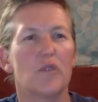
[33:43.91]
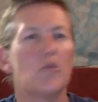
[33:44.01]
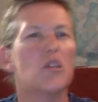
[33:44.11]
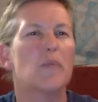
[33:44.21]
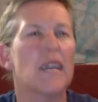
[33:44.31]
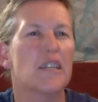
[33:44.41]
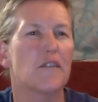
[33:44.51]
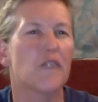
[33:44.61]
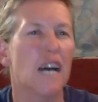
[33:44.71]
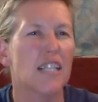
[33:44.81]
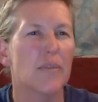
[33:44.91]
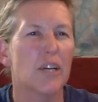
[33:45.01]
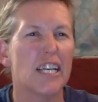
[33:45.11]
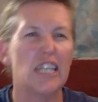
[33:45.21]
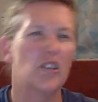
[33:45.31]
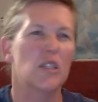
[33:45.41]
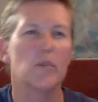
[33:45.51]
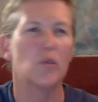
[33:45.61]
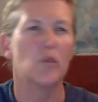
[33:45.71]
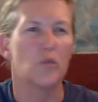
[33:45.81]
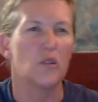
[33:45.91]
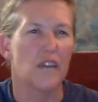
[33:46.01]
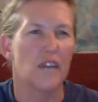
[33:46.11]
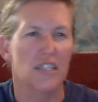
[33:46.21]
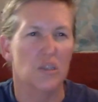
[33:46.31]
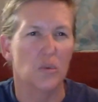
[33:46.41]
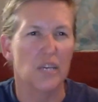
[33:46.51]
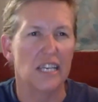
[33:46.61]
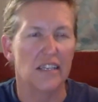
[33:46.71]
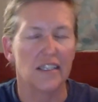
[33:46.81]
We'll just make it faster by getting on a smaller, more faster wing.